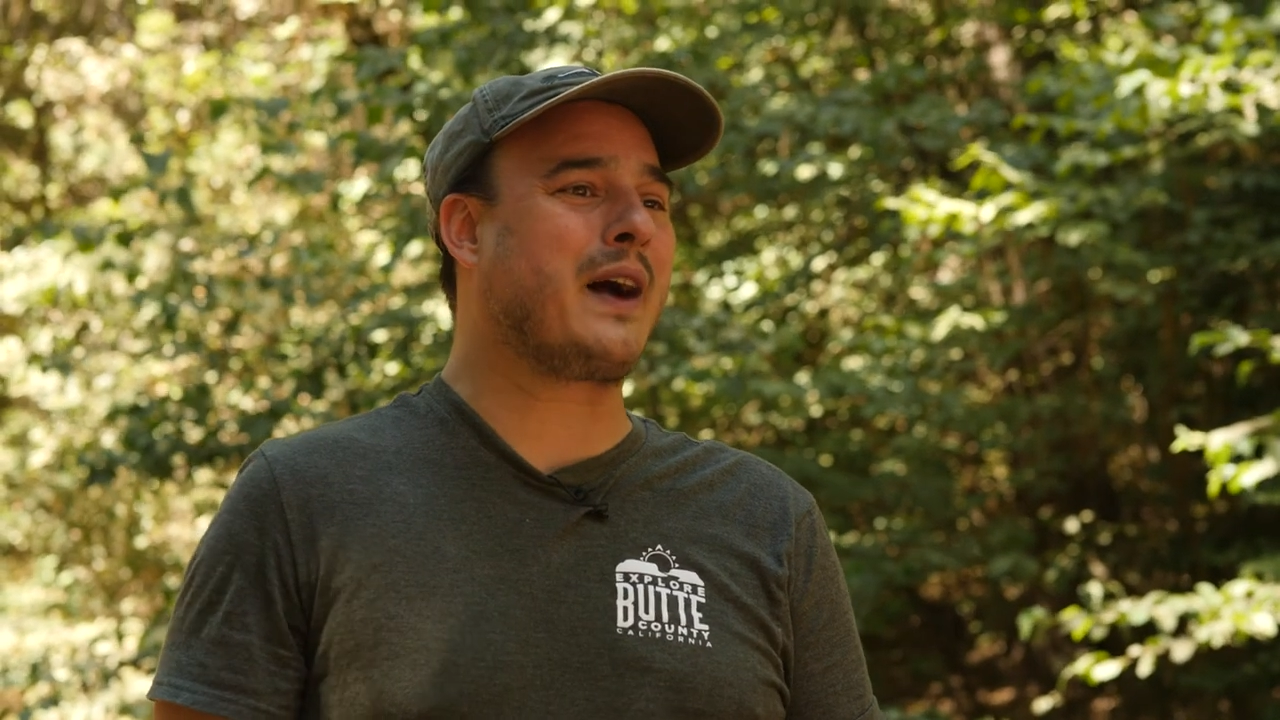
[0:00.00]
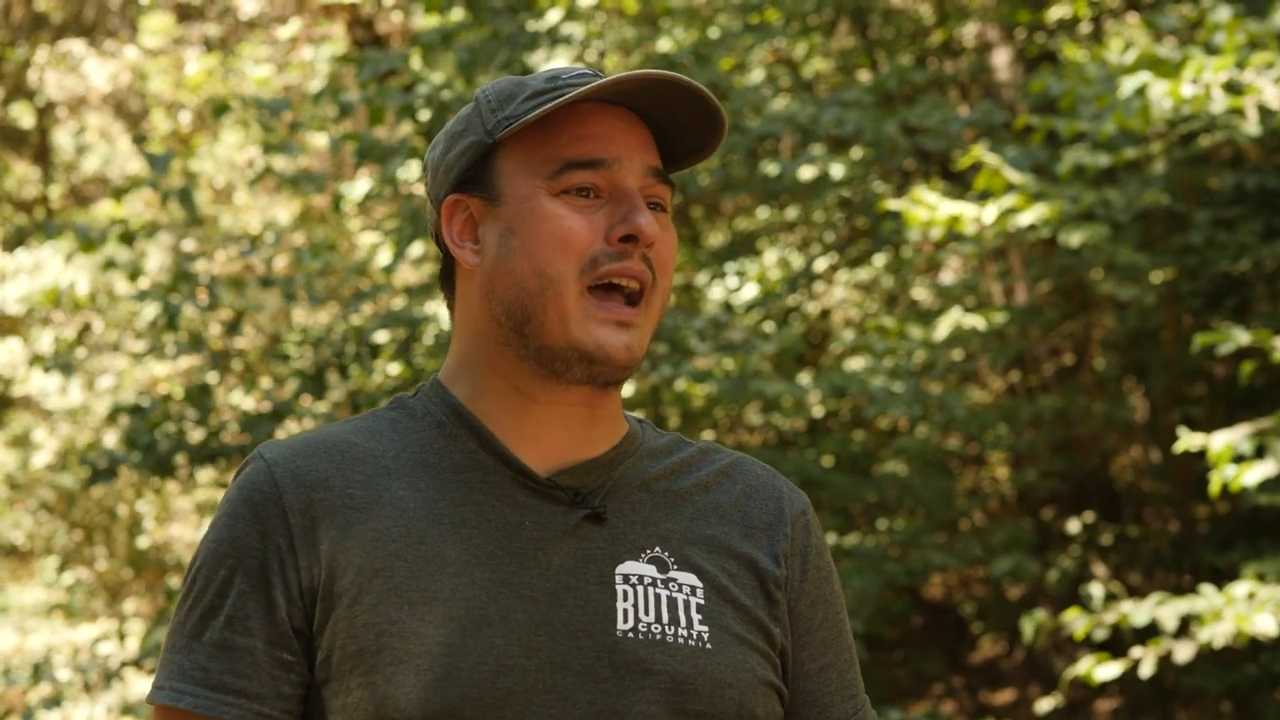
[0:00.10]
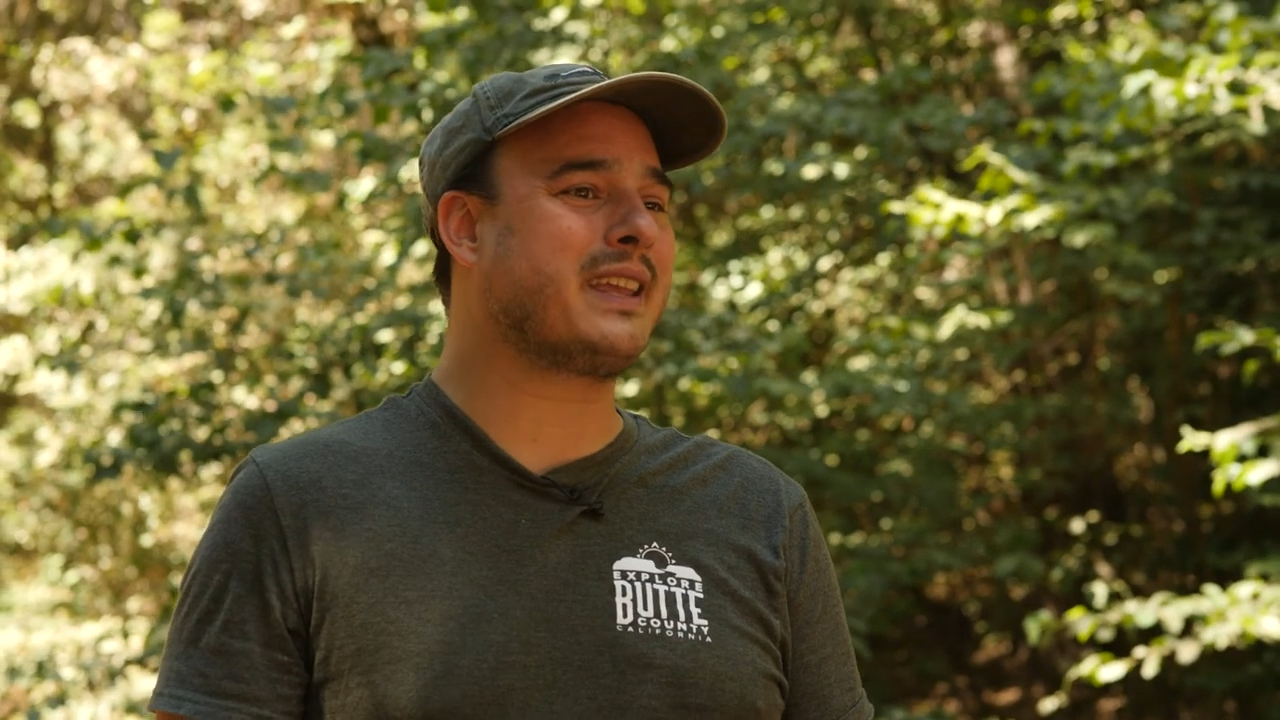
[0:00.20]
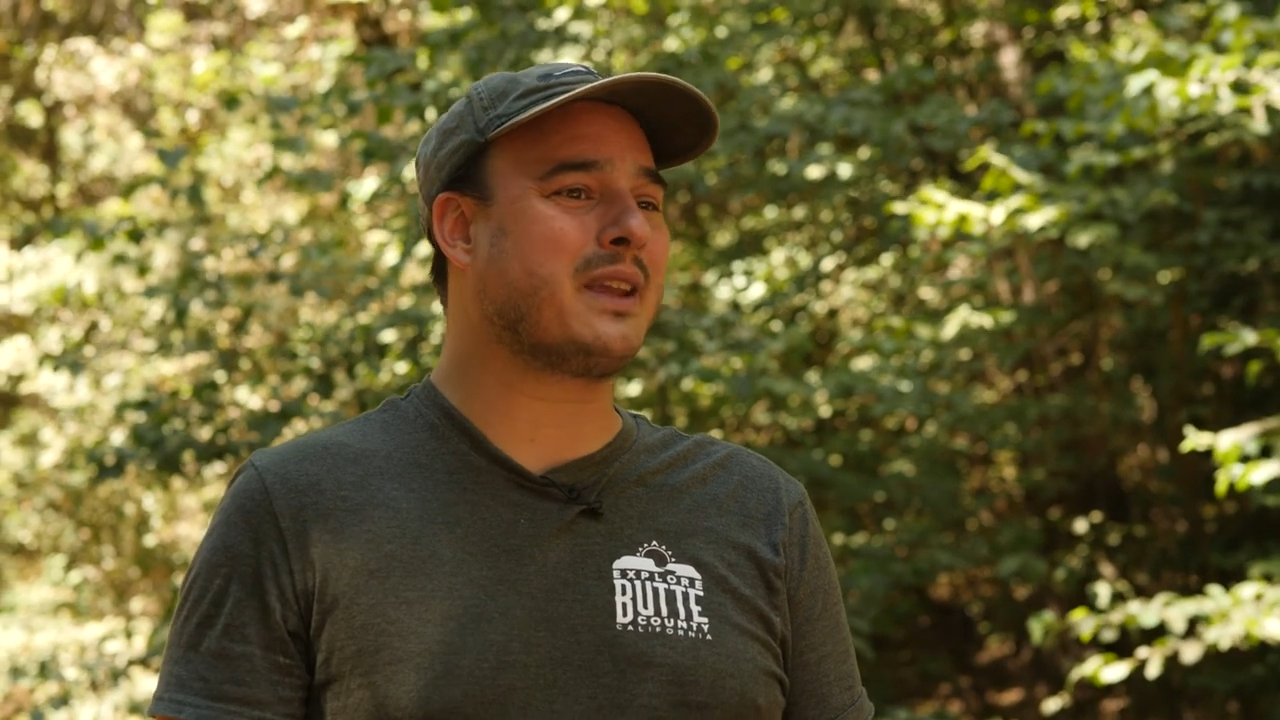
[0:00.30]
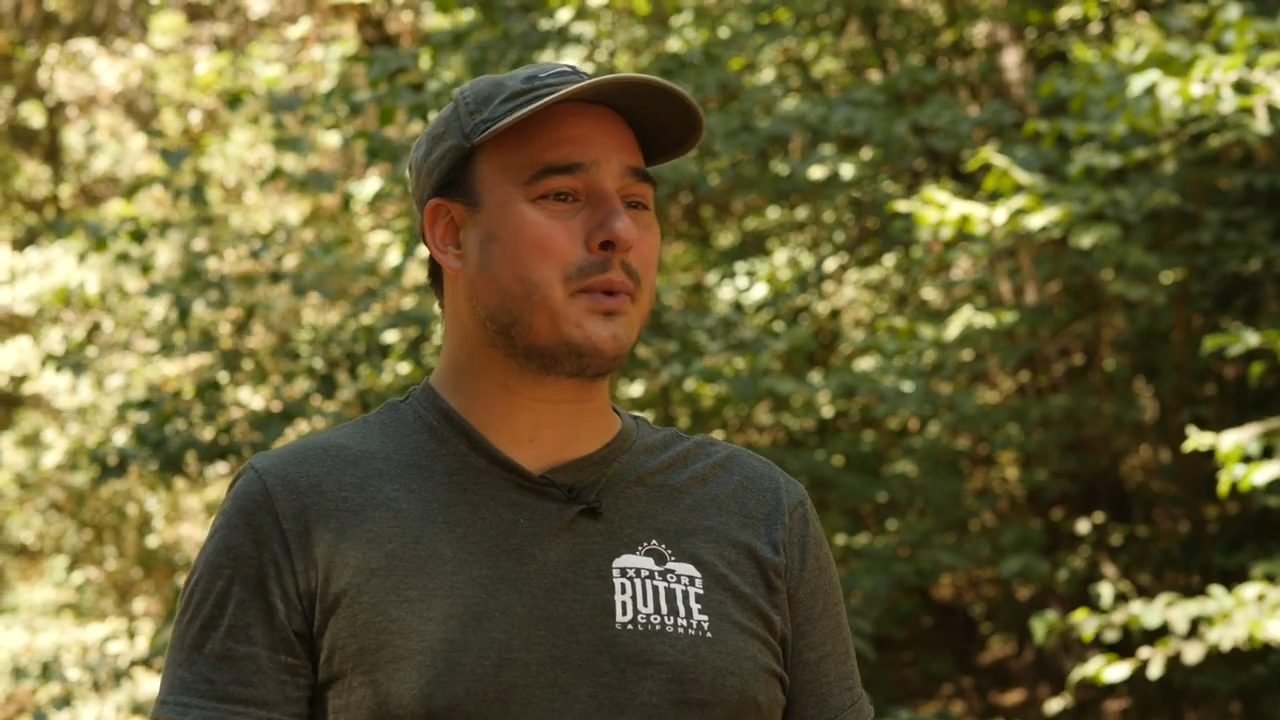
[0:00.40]

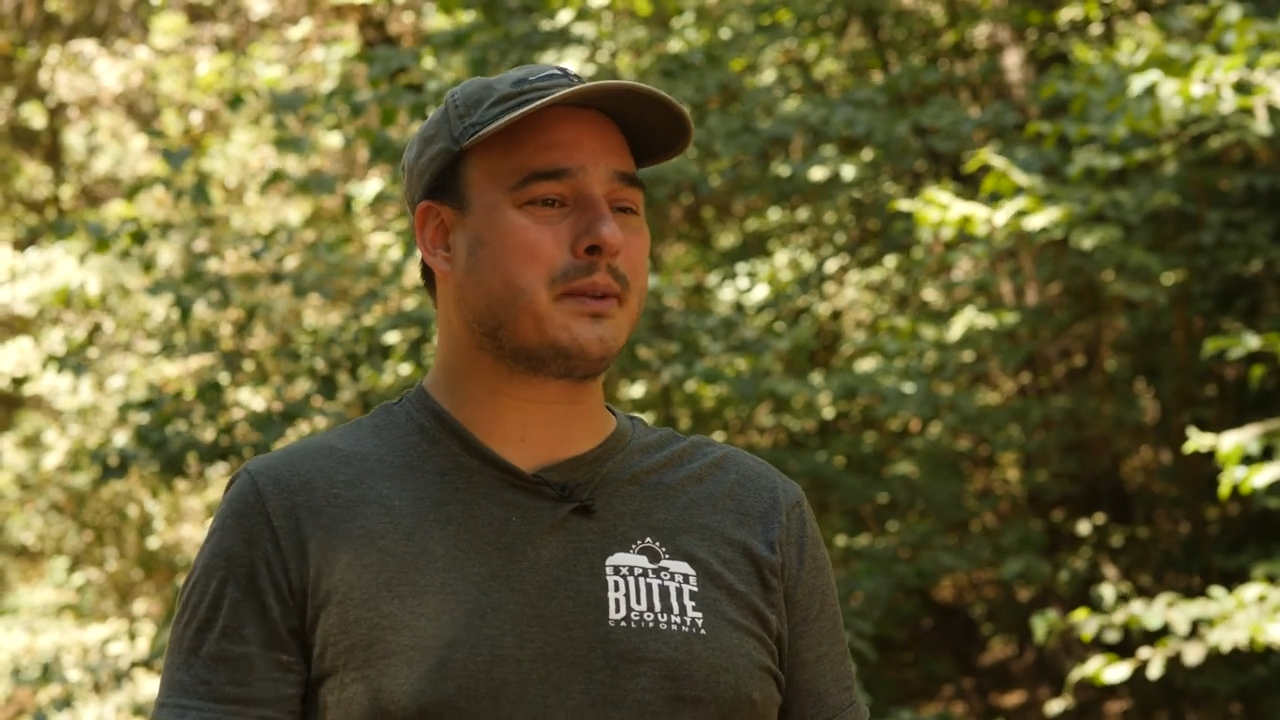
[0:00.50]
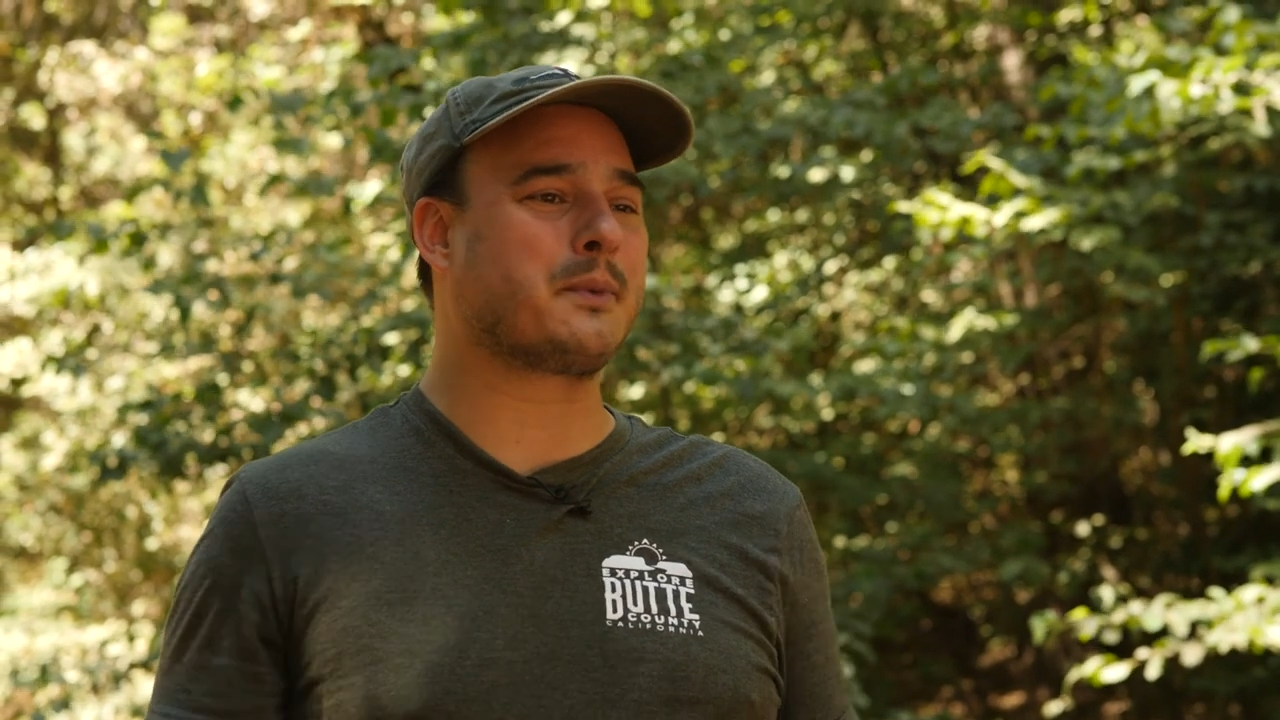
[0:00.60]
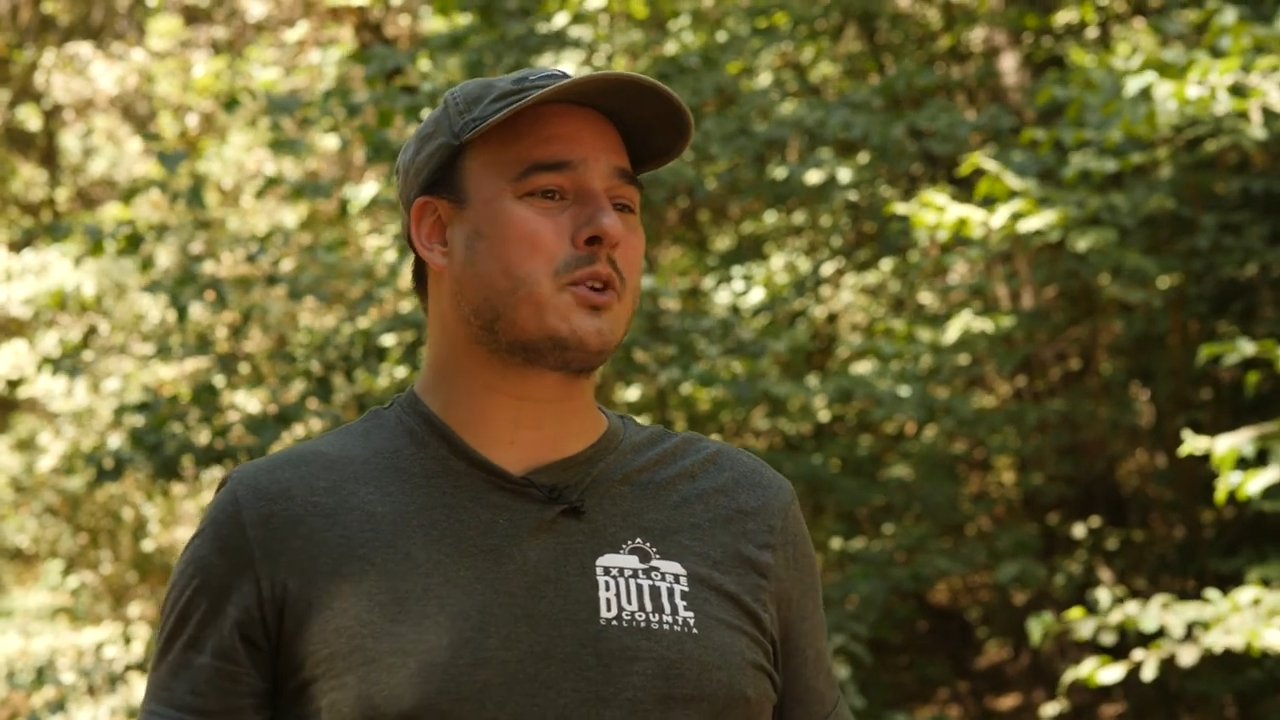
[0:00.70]
hiking with some